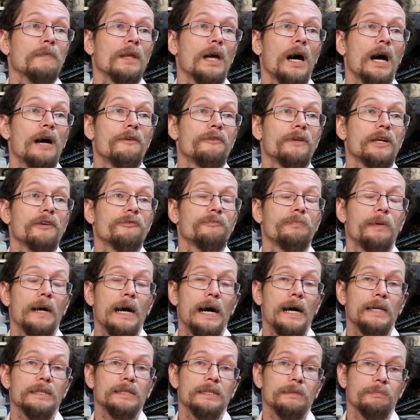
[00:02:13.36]
I have enough
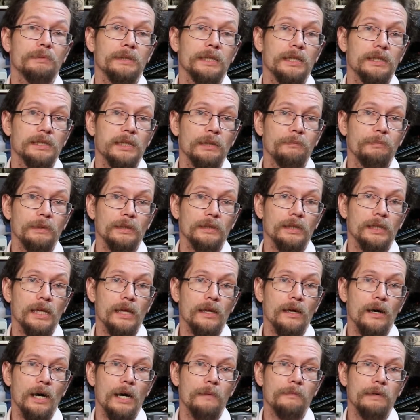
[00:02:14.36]
parts to potentially build
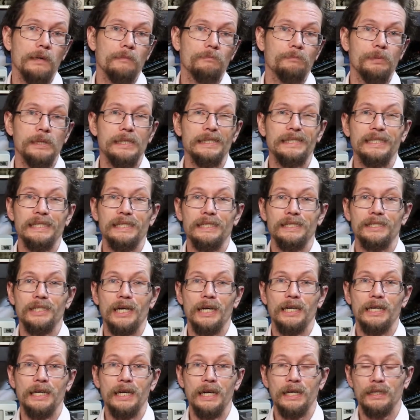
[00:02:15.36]
another IBM PC
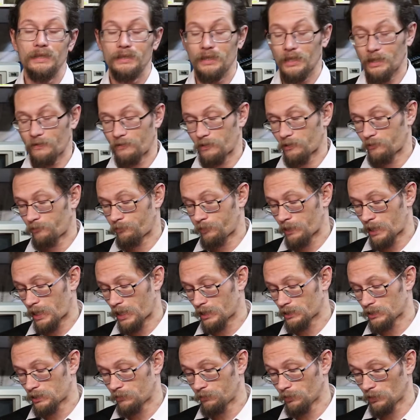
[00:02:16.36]
JX. I have enough
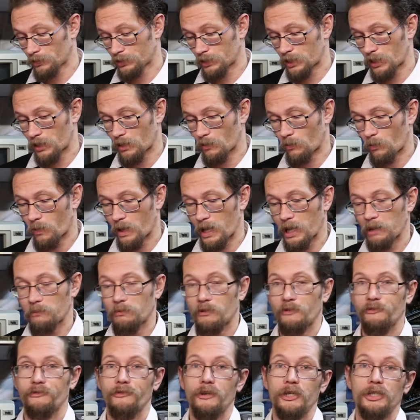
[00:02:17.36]
parts to build another Wang
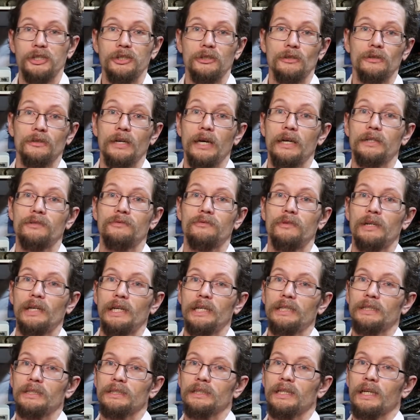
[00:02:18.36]
Professional. It's
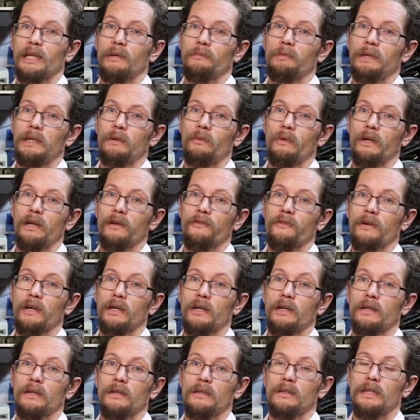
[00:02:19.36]
really just going to be
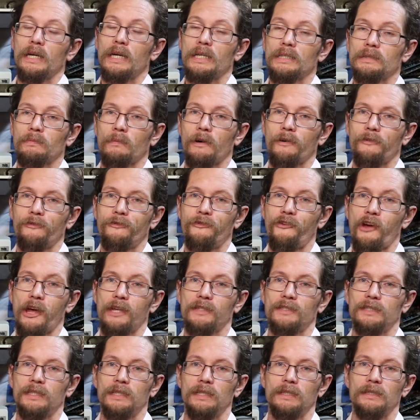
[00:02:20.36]
whatever hits my
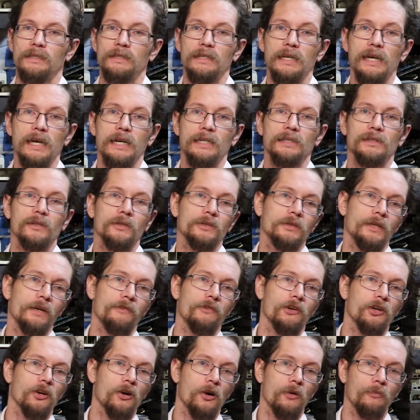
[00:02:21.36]
fancy next. I also
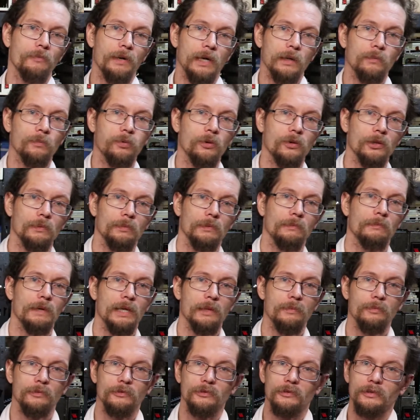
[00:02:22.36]
have a compact portable
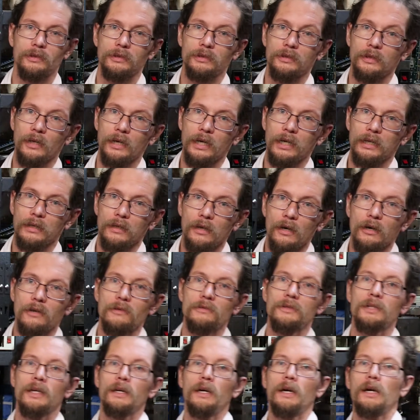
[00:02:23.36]
motherboard to
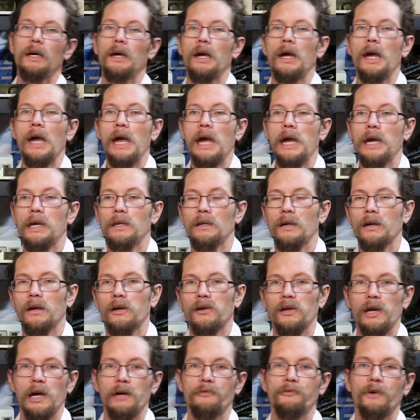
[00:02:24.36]
diagnose, and I
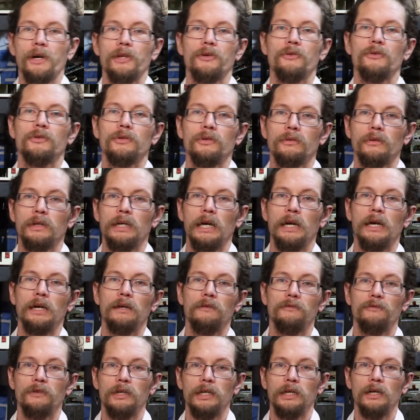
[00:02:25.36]
got halfway through doing
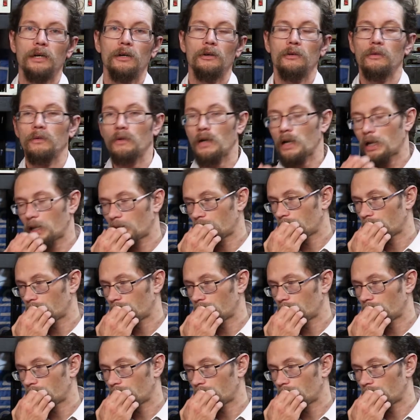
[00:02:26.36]
a video